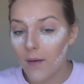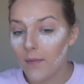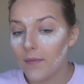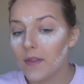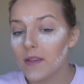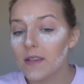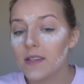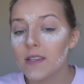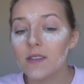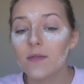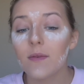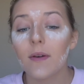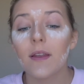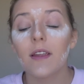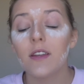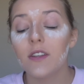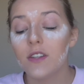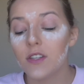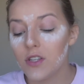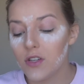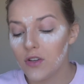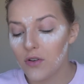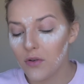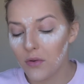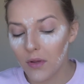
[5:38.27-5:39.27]
This is what I
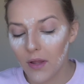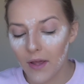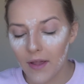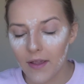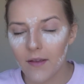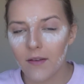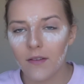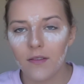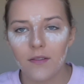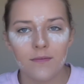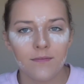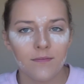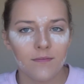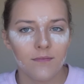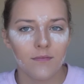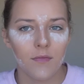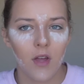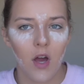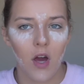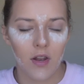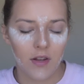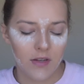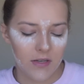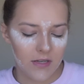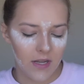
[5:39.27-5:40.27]
do like
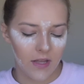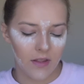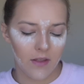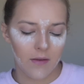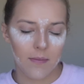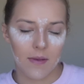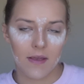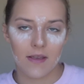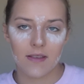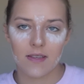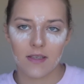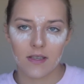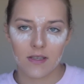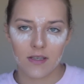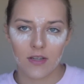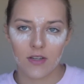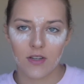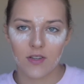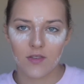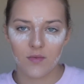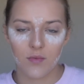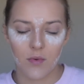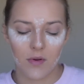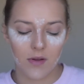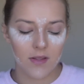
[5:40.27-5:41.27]
on a daily basis. I
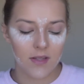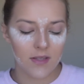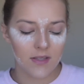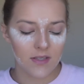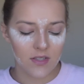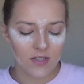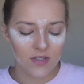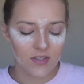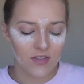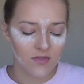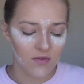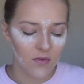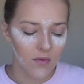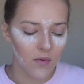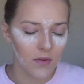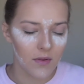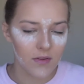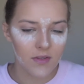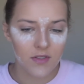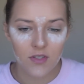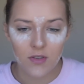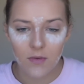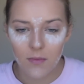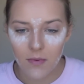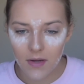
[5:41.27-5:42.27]
just wear this to school.
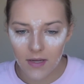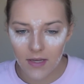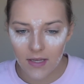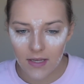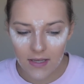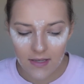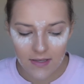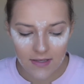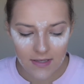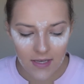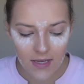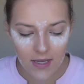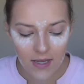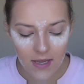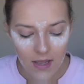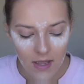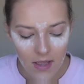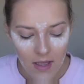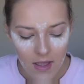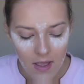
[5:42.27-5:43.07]
It's super easy.